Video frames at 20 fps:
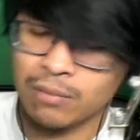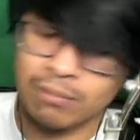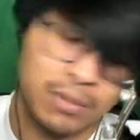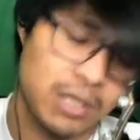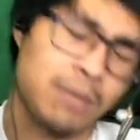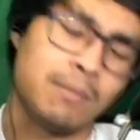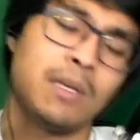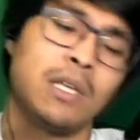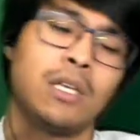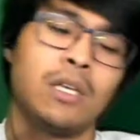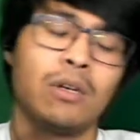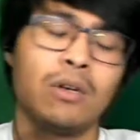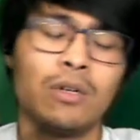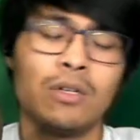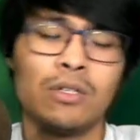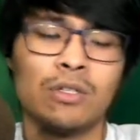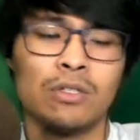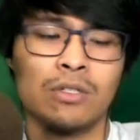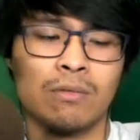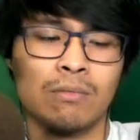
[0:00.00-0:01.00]
many
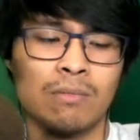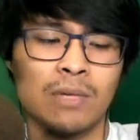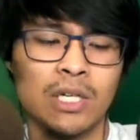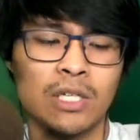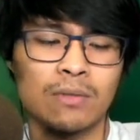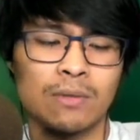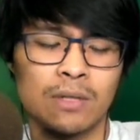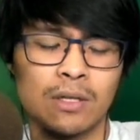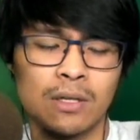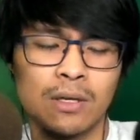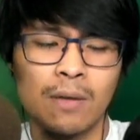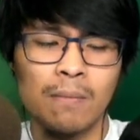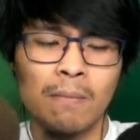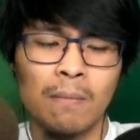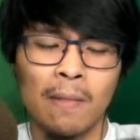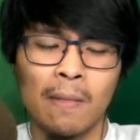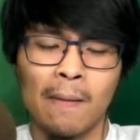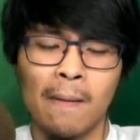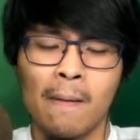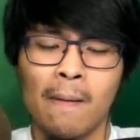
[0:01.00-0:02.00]
years. Used to mix with them.
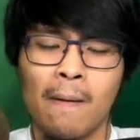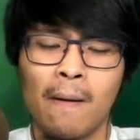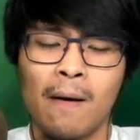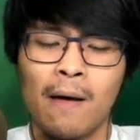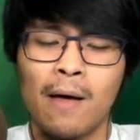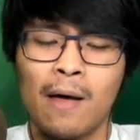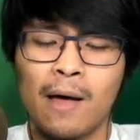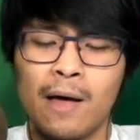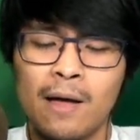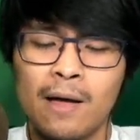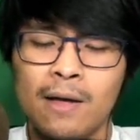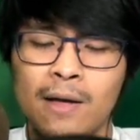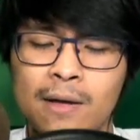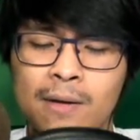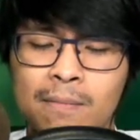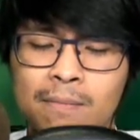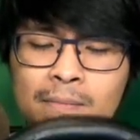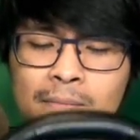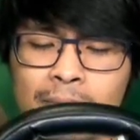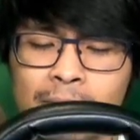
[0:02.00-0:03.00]

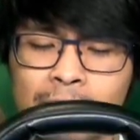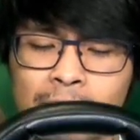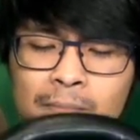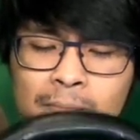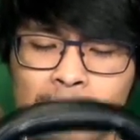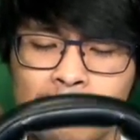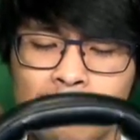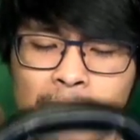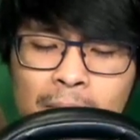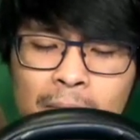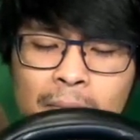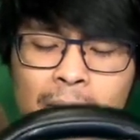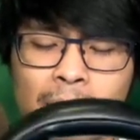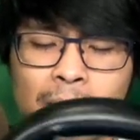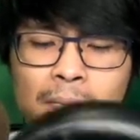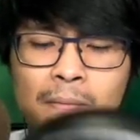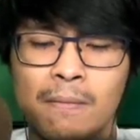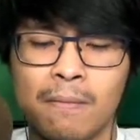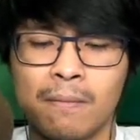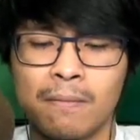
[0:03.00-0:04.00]
Um,
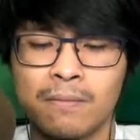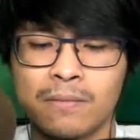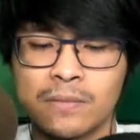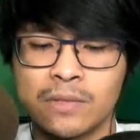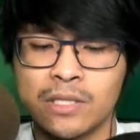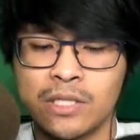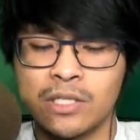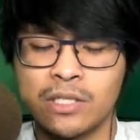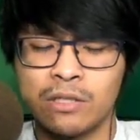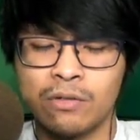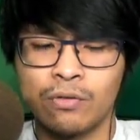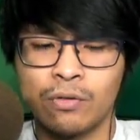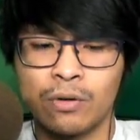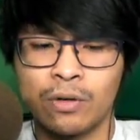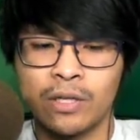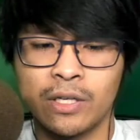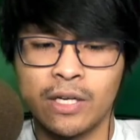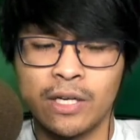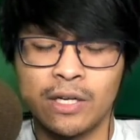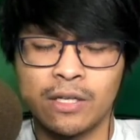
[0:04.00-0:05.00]

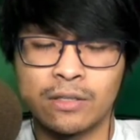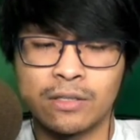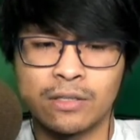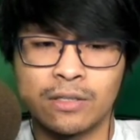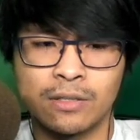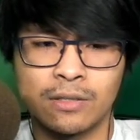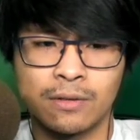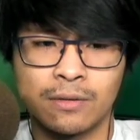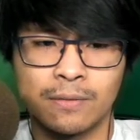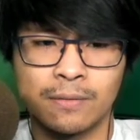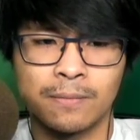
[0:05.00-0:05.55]
DT48s.